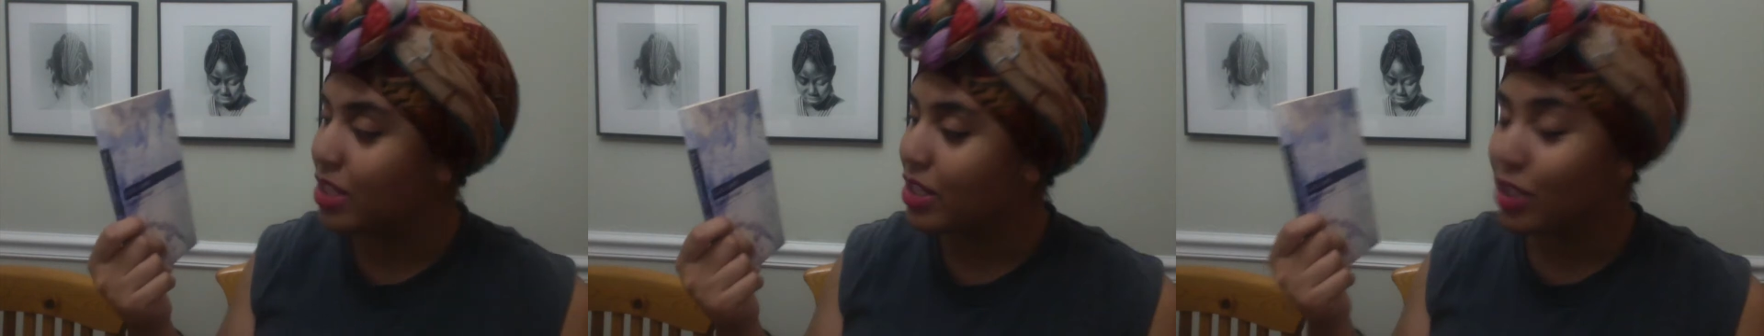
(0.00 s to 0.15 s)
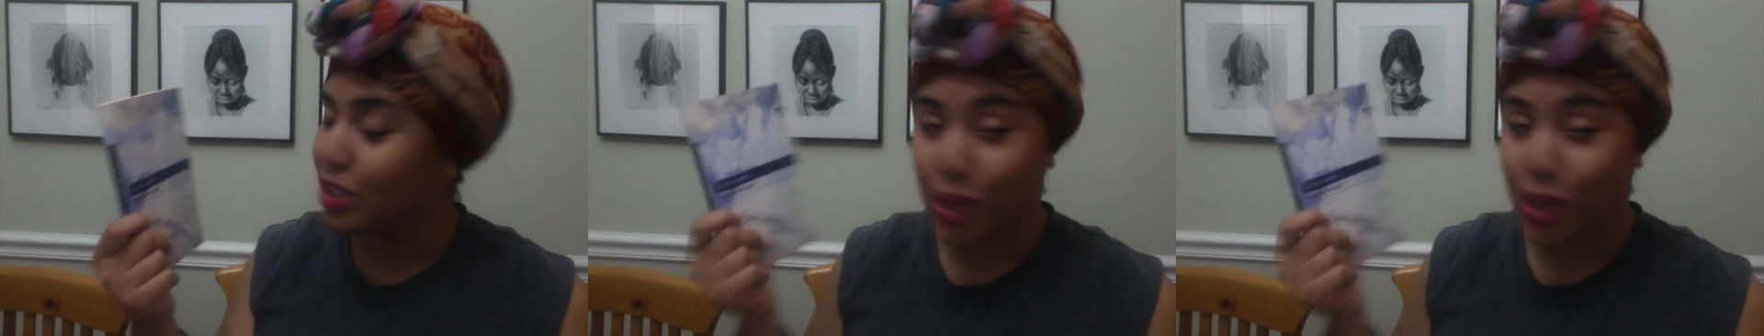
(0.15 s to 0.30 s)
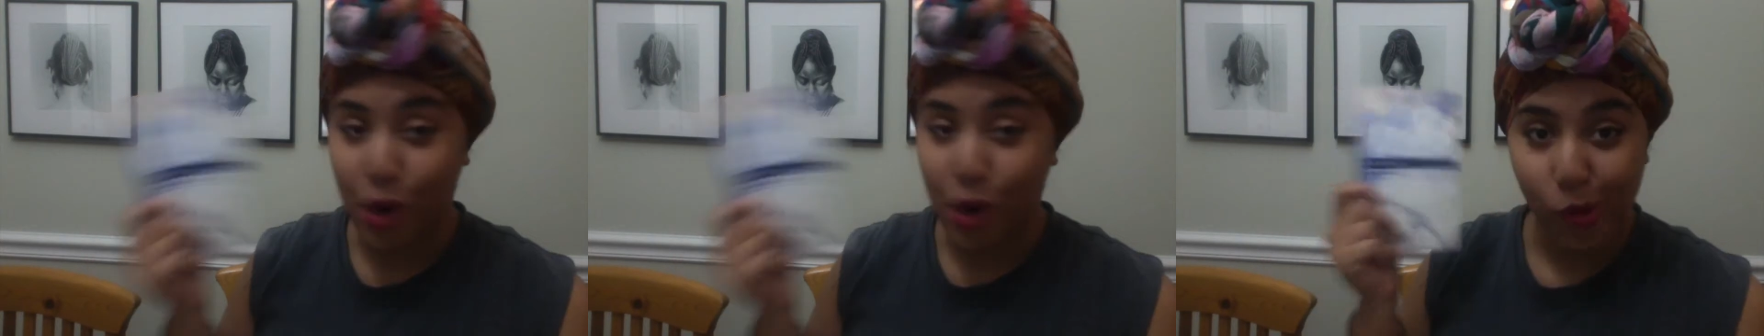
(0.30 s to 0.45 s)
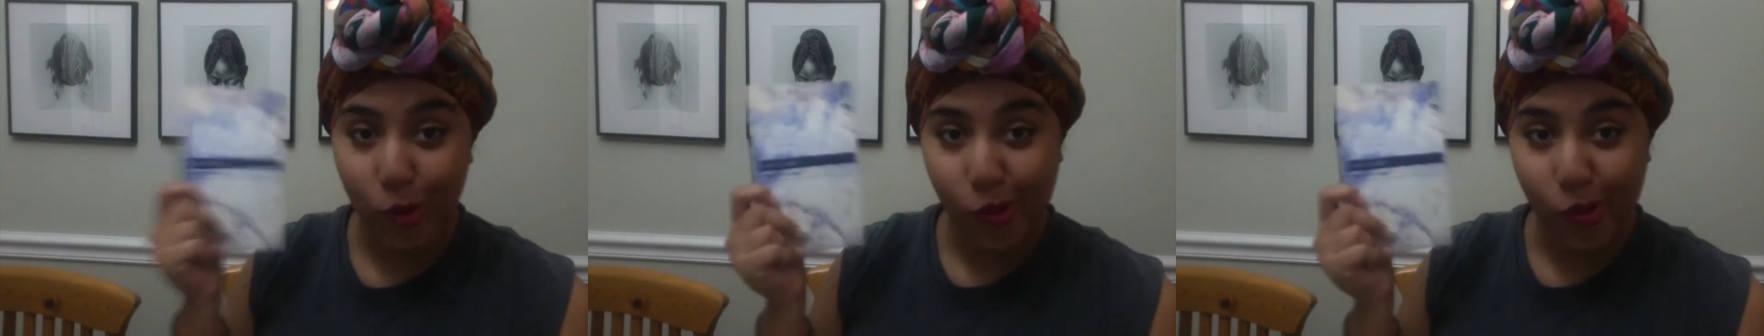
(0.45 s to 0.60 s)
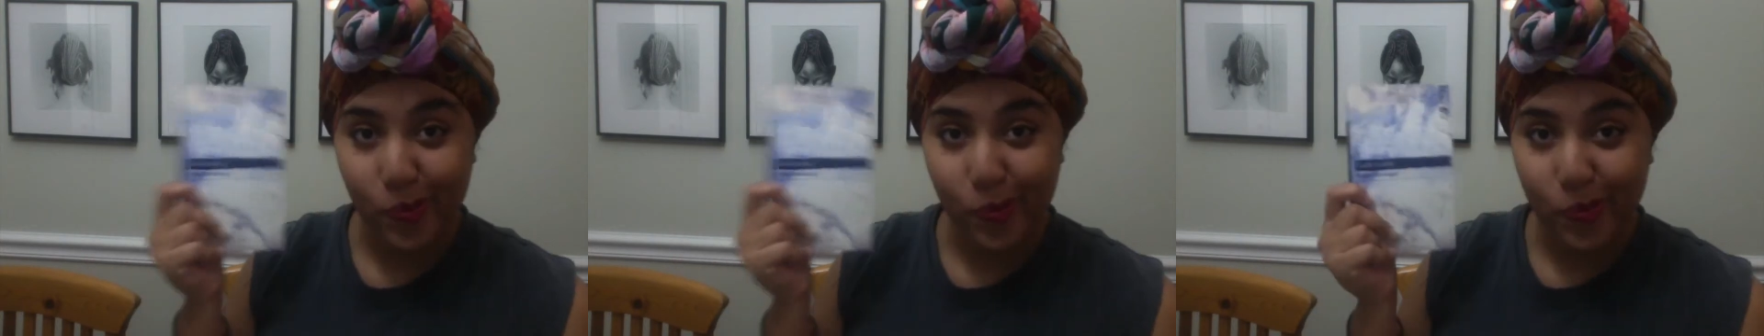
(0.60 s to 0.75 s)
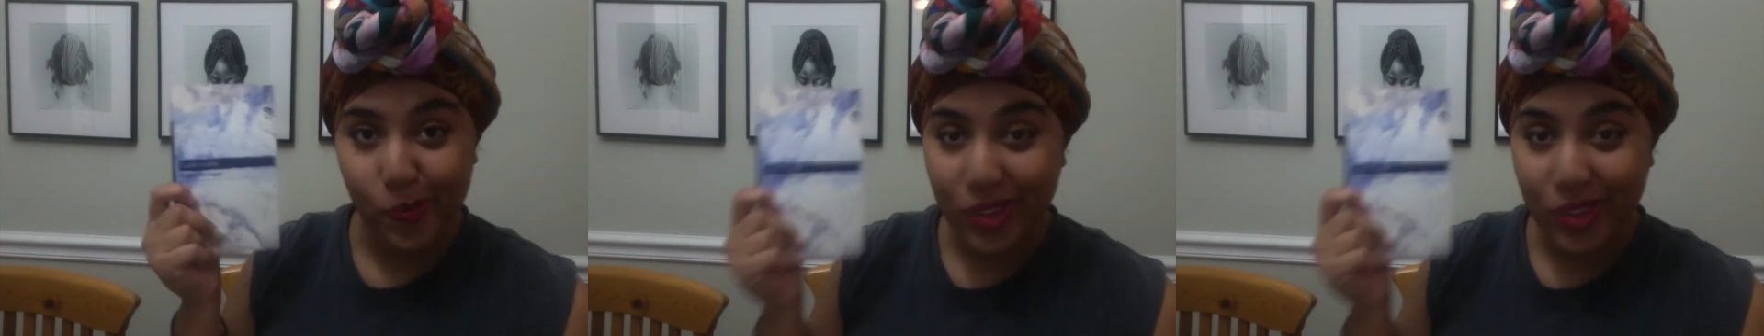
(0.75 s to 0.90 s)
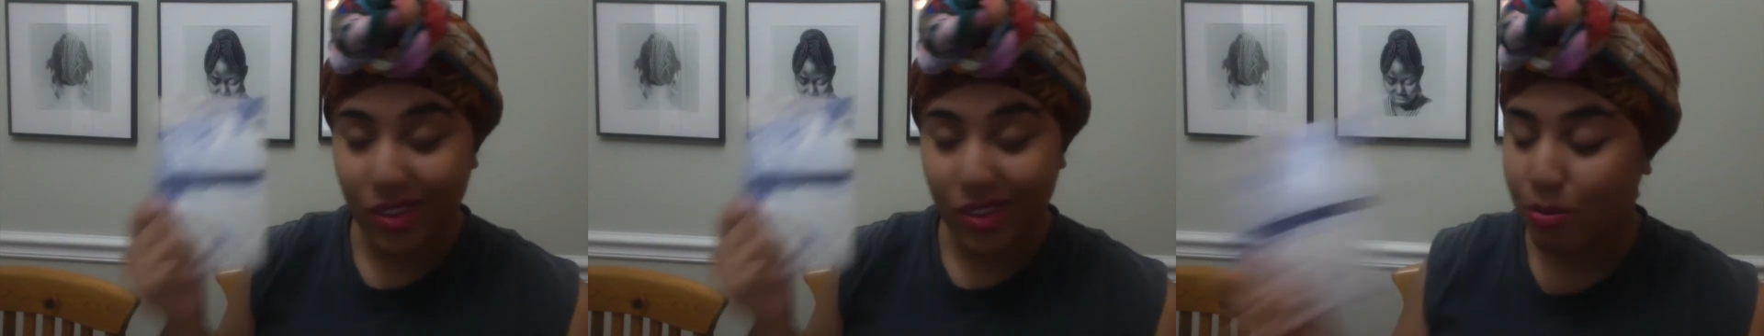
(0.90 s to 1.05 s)
So
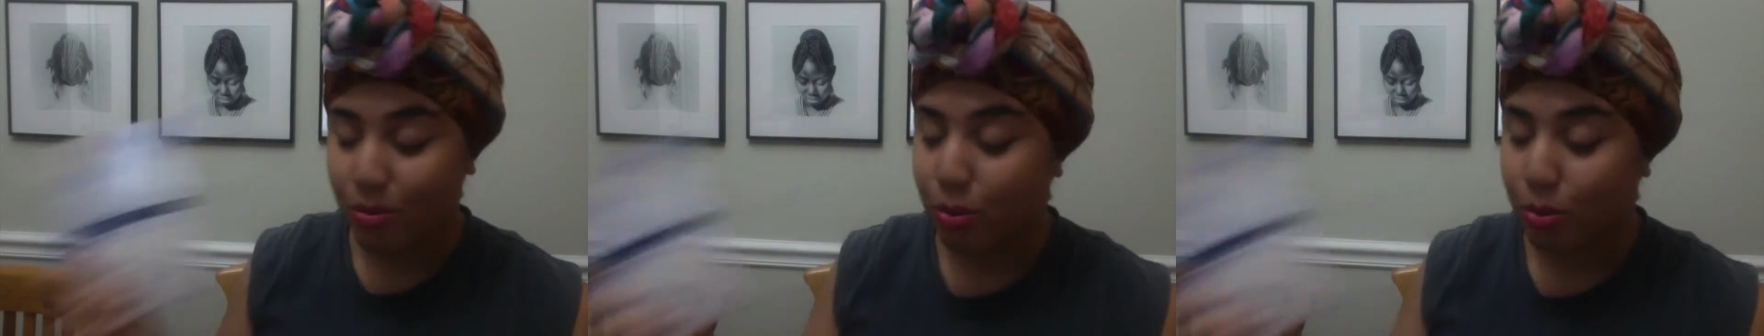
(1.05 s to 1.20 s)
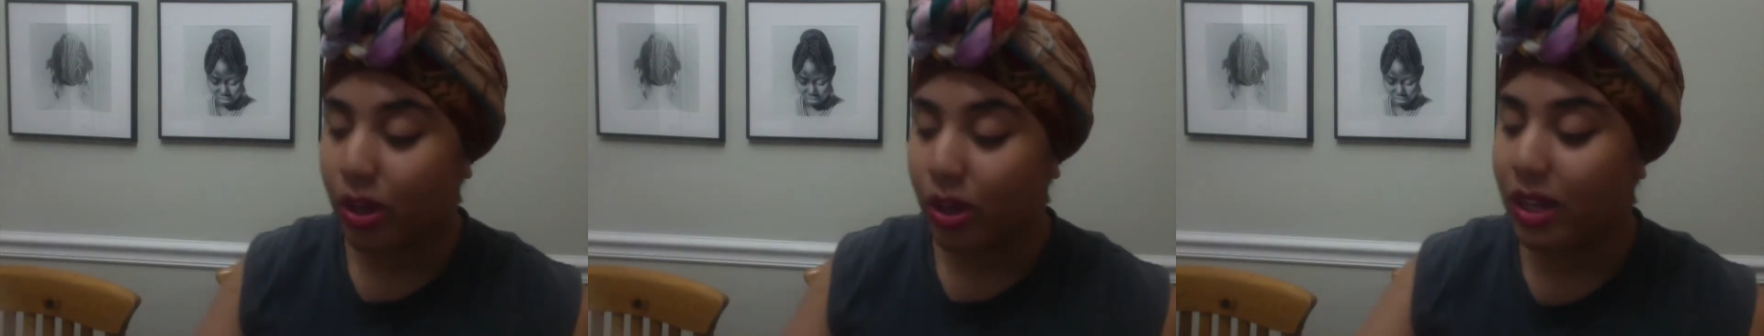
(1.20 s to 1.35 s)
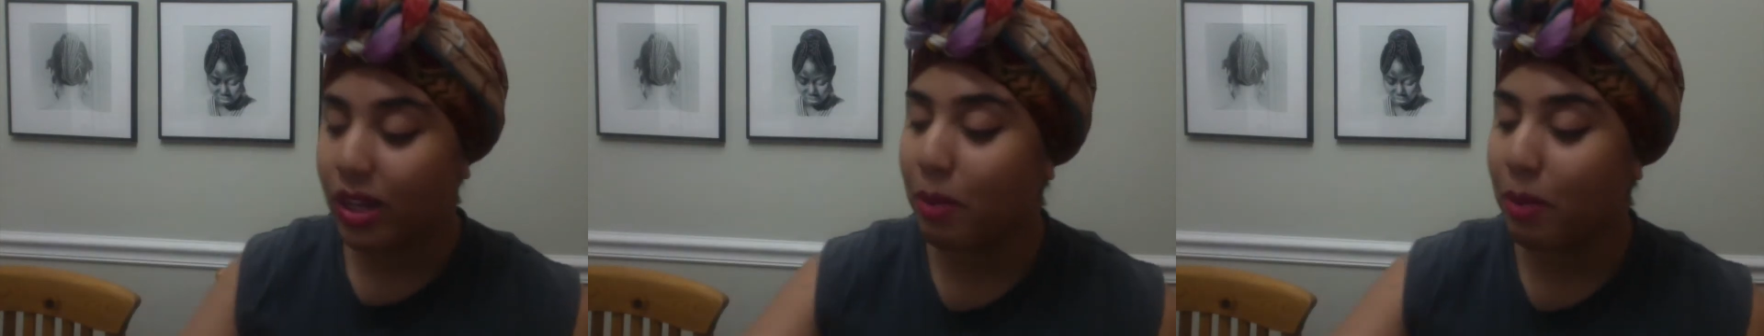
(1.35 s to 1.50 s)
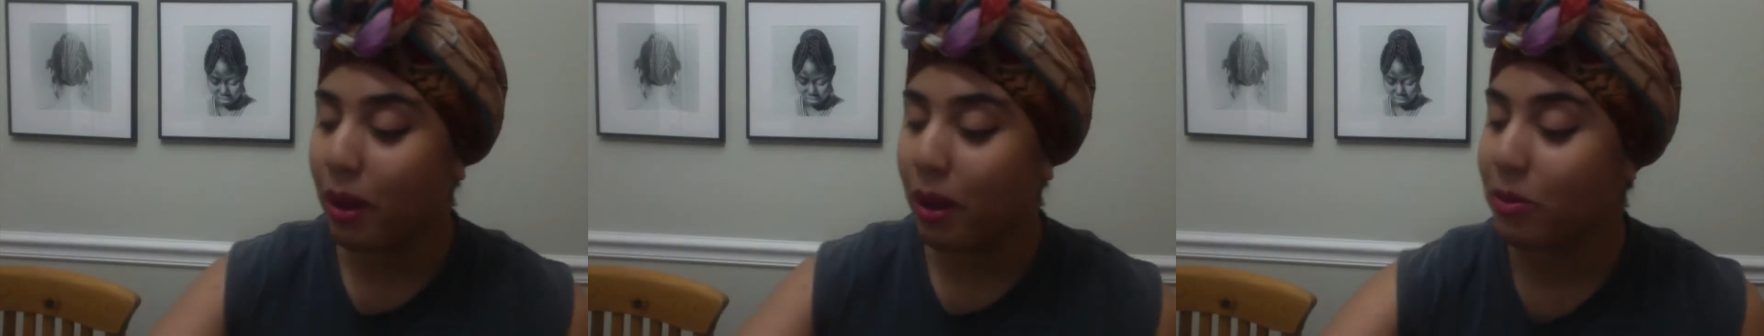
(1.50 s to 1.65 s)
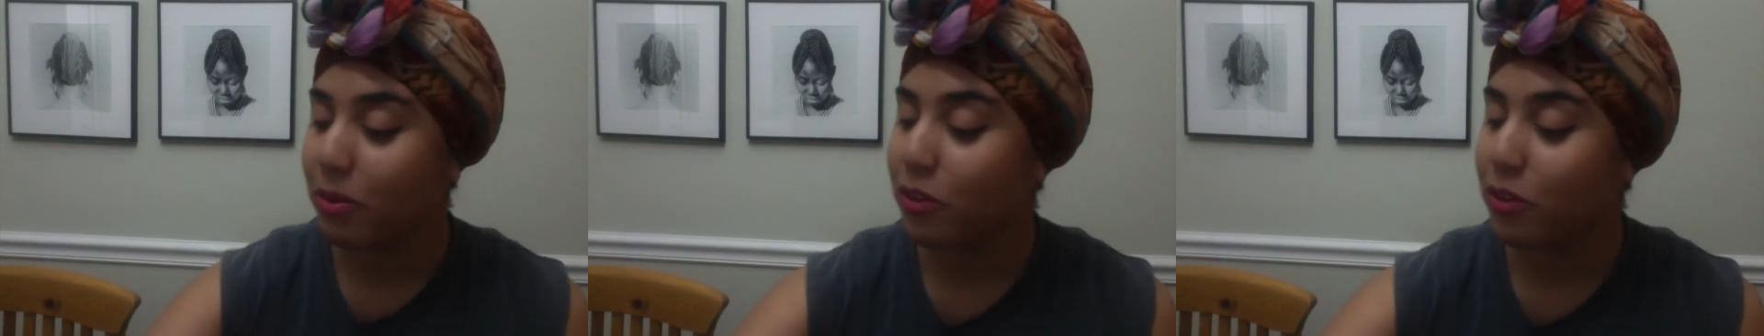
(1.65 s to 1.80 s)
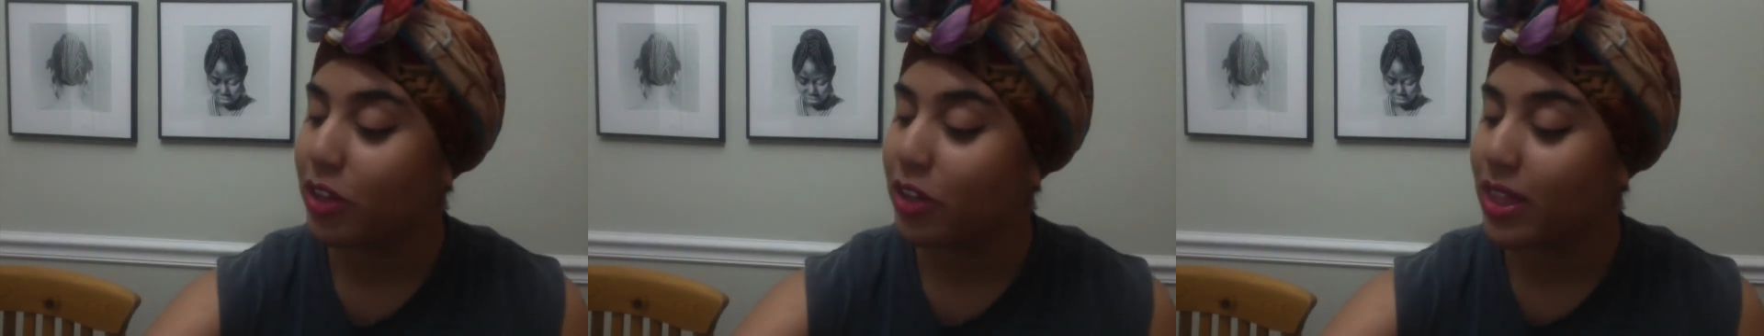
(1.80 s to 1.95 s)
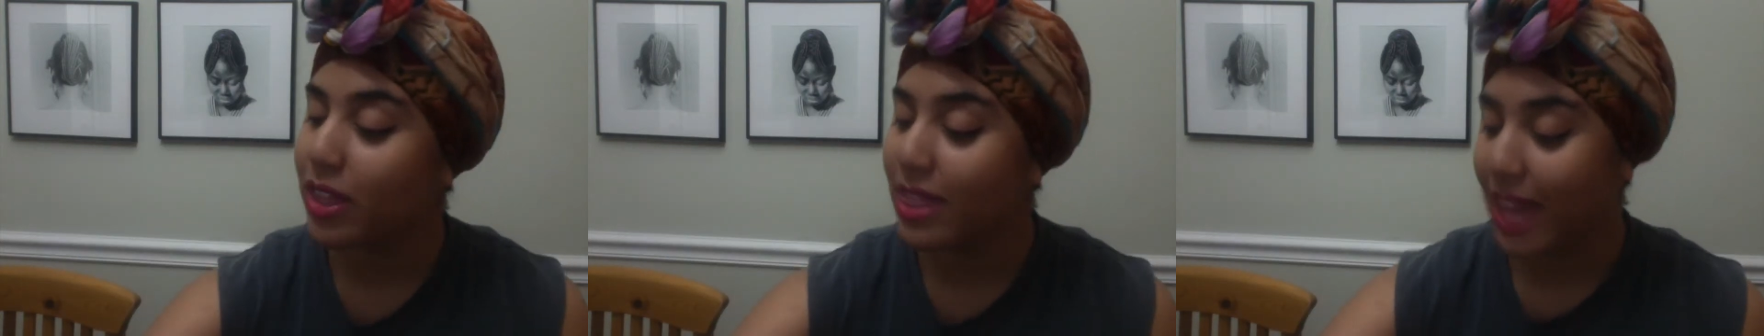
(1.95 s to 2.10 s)
pretty pumped
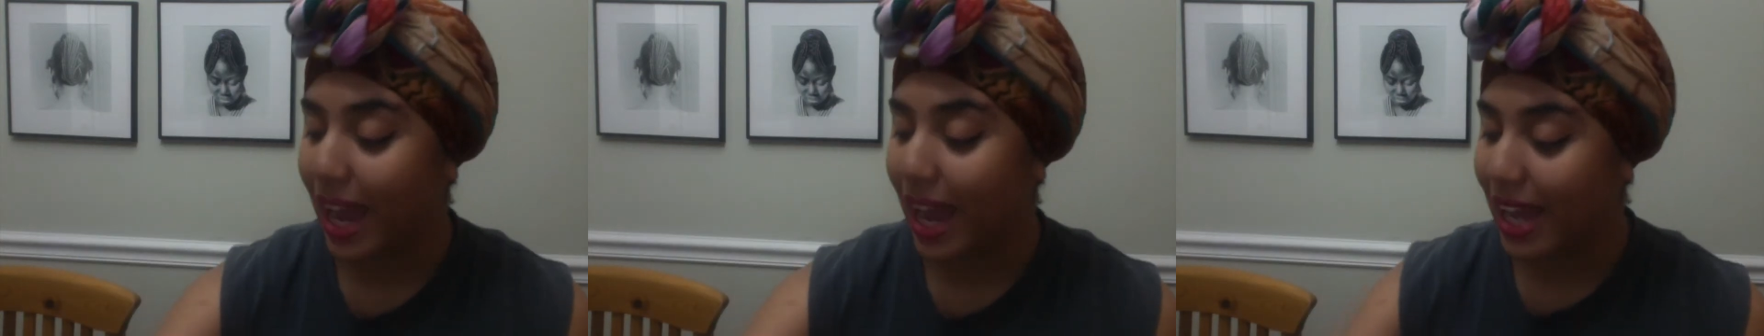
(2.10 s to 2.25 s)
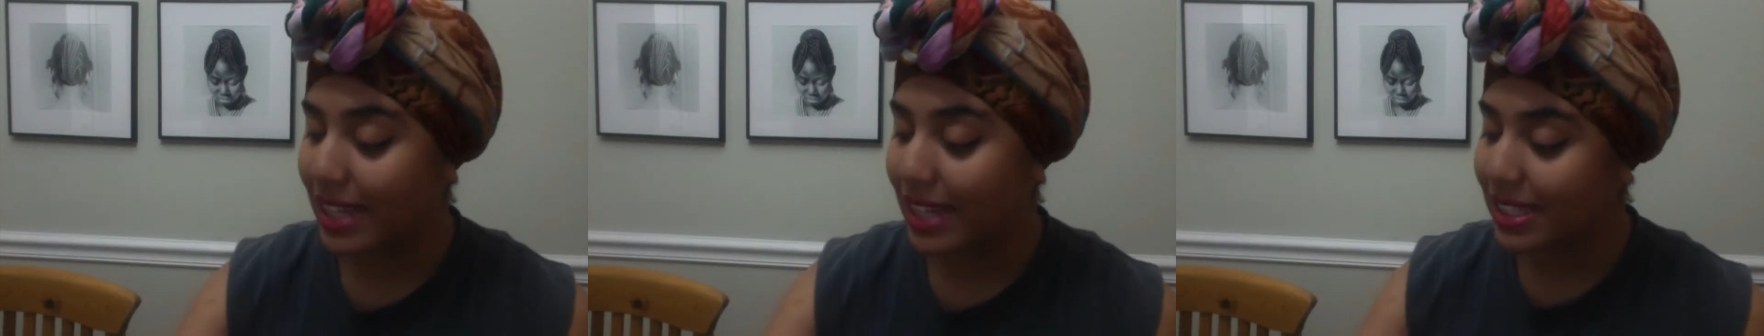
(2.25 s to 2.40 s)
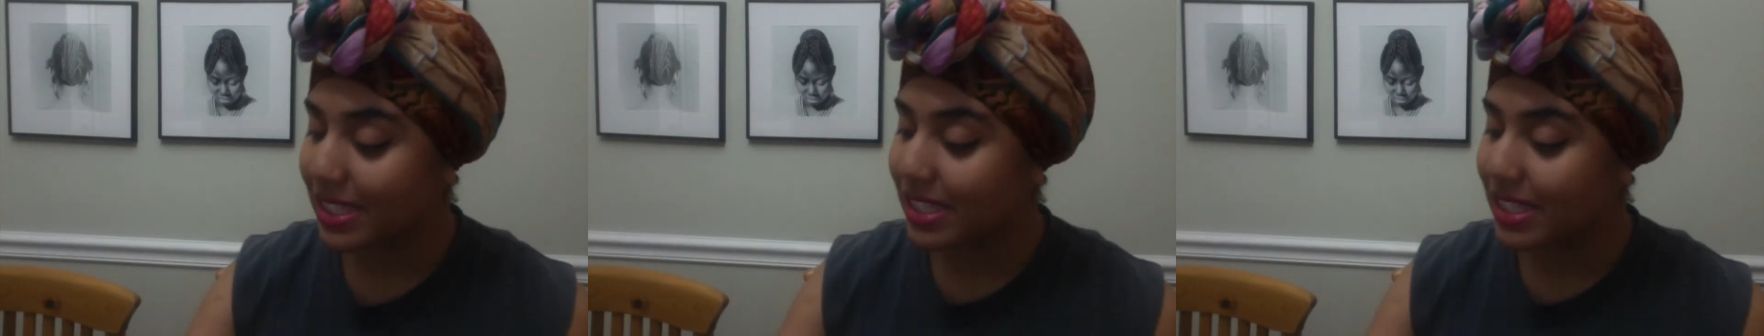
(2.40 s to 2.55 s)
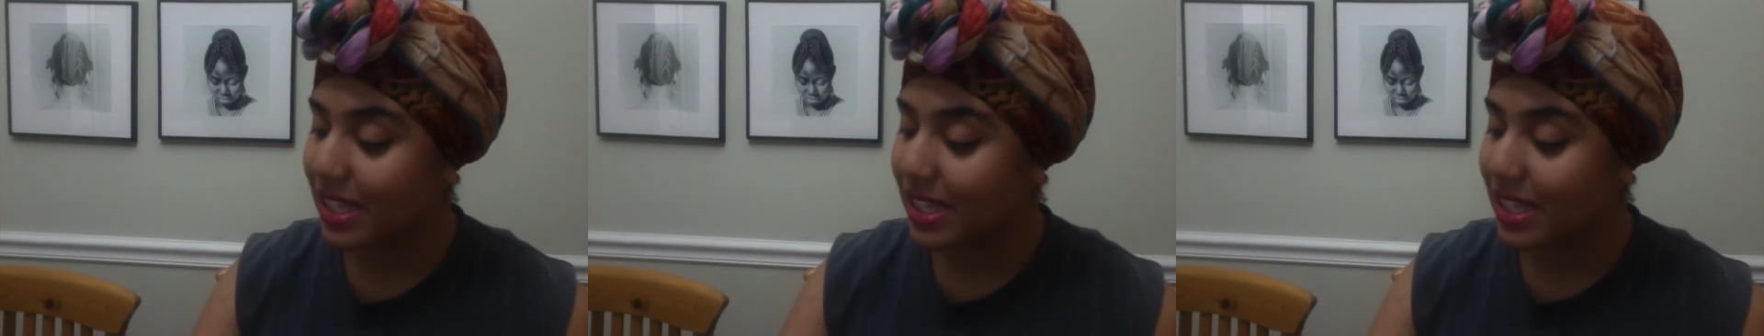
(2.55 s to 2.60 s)
for that.